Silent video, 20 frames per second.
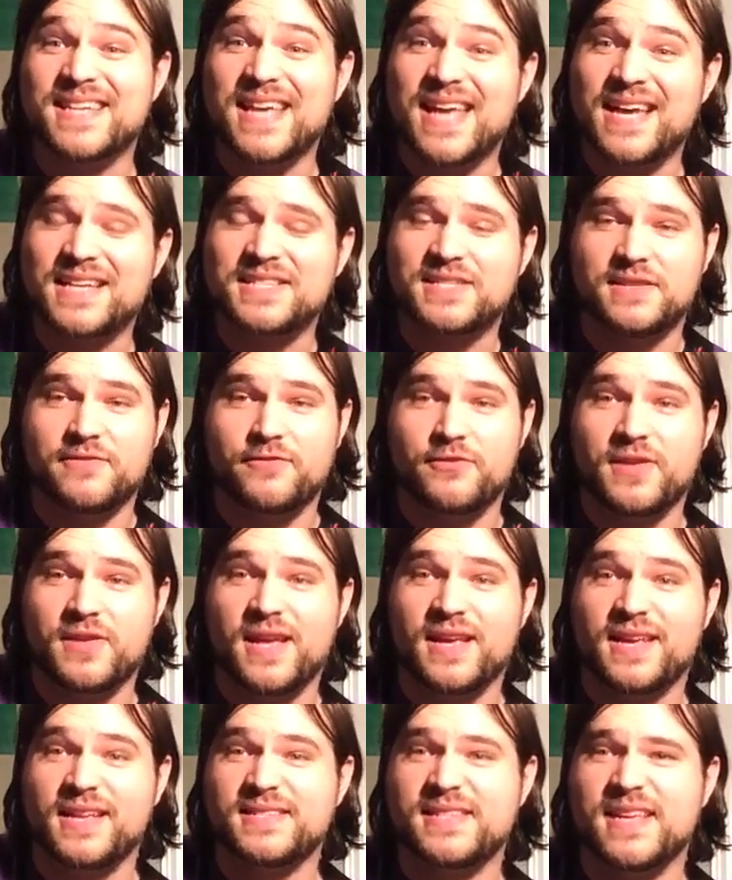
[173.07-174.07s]
excellent for
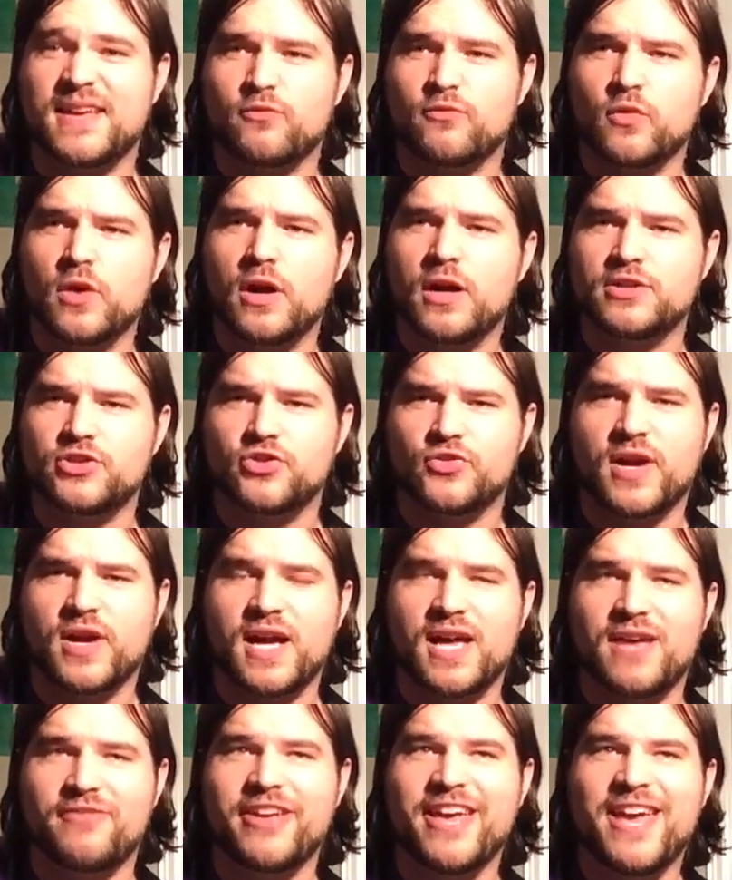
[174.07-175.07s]
that. It gets that raw
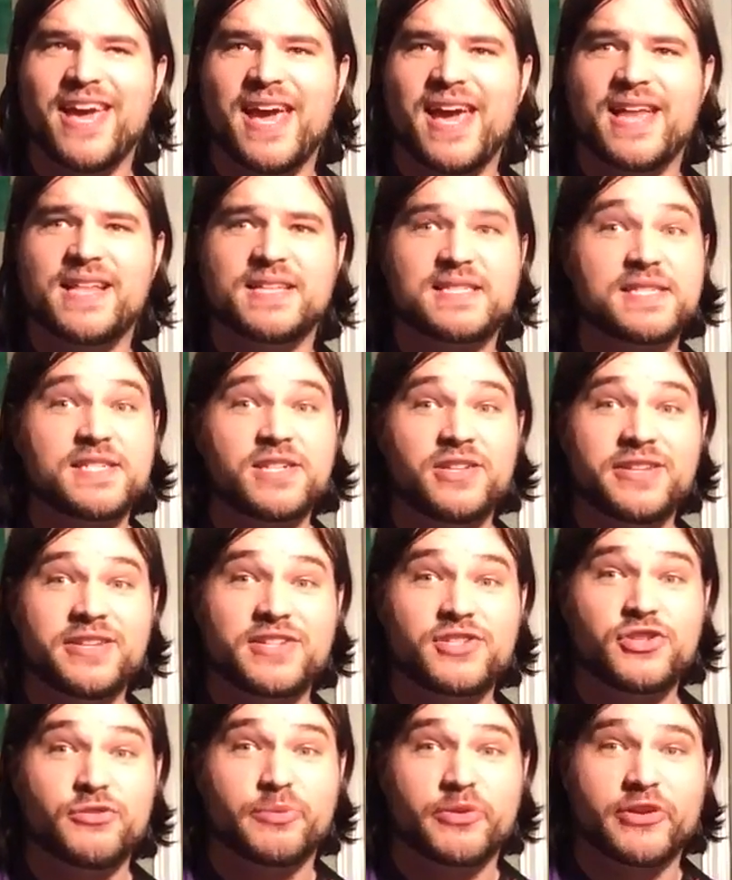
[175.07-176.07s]
drive, and it's still
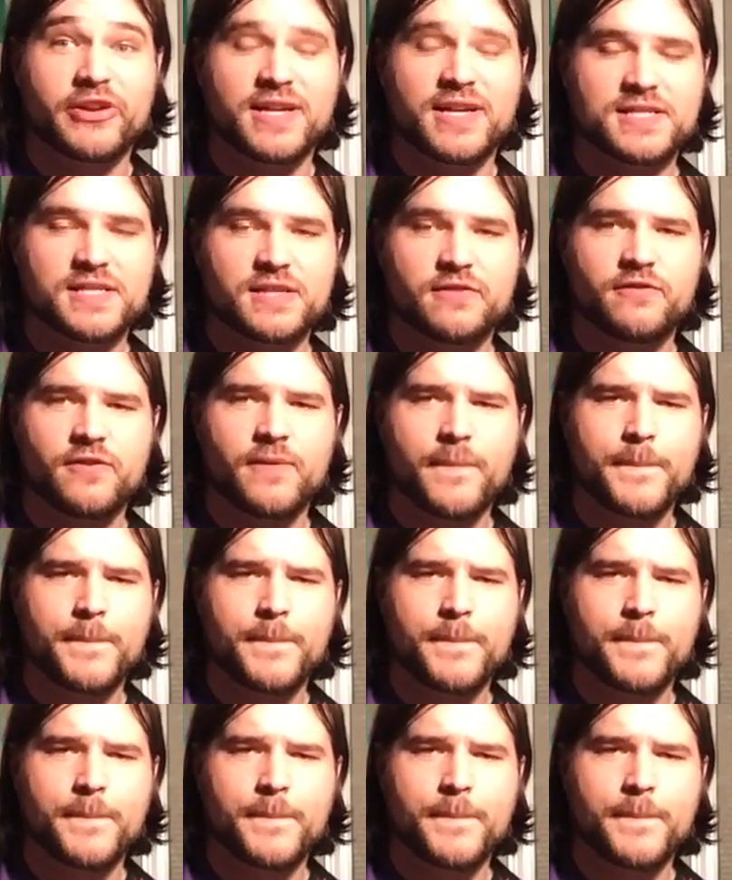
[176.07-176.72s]
not too percussive.